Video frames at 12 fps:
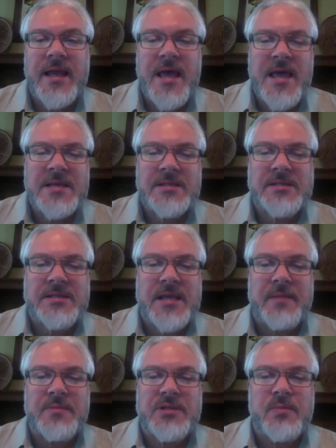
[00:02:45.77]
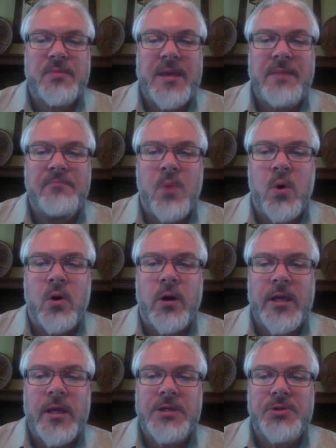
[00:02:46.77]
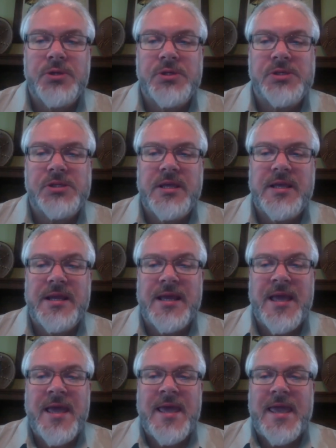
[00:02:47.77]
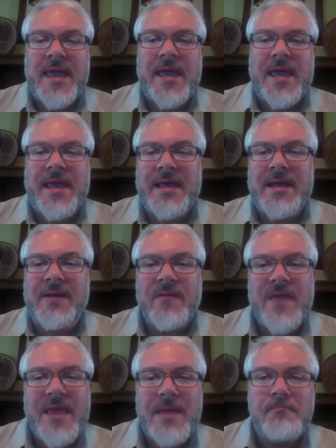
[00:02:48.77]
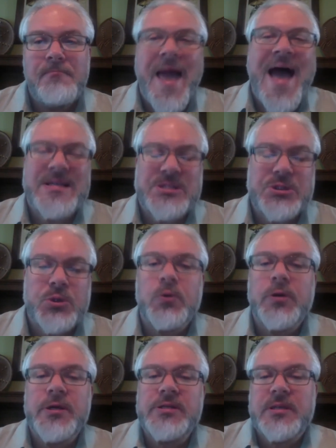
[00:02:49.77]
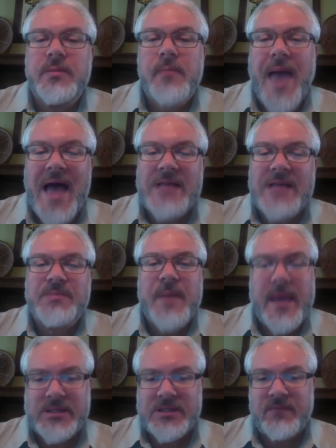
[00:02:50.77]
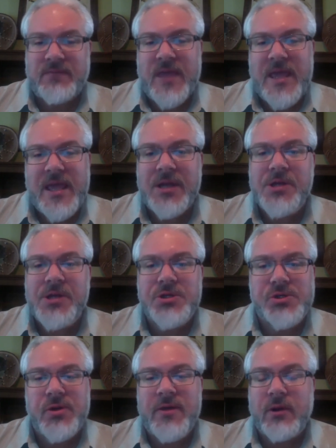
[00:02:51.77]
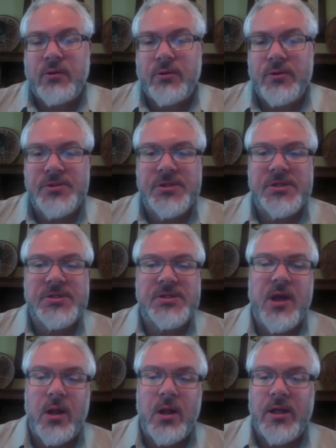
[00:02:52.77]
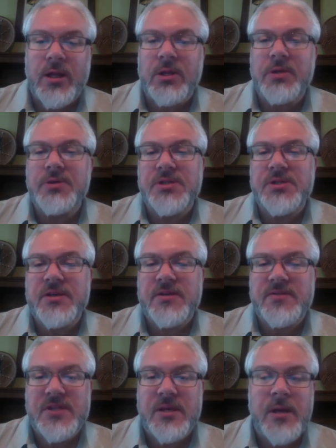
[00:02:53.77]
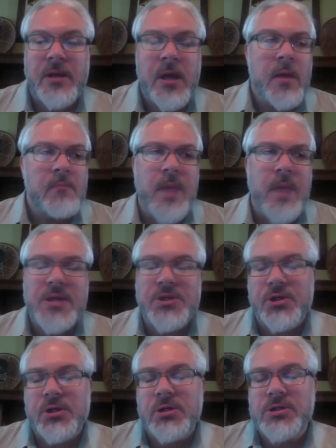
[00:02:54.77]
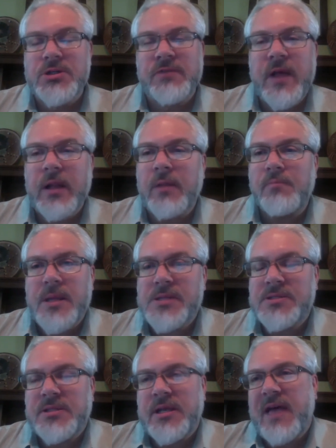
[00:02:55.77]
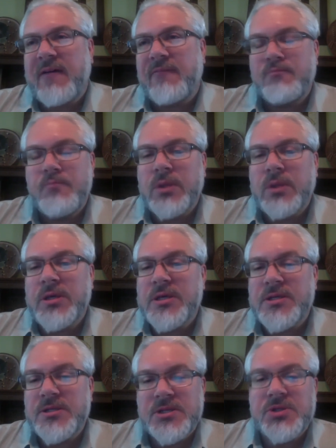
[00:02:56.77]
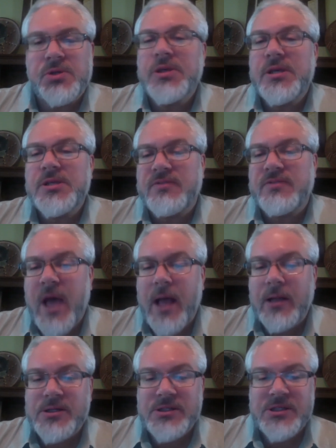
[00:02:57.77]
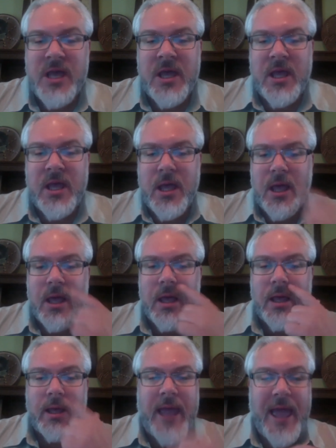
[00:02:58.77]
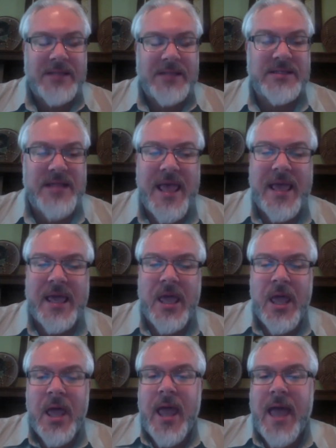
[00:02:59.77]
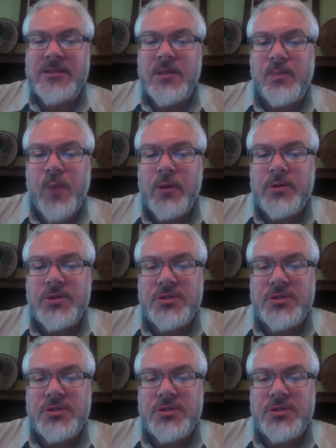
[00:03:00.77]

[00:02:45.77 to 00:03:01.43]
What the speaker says: seem to be more interested in the mass tourism aspects of the industry, the cruises, the all-inclusives, the major developments that have millions and trillions of dollars at stake, as opposed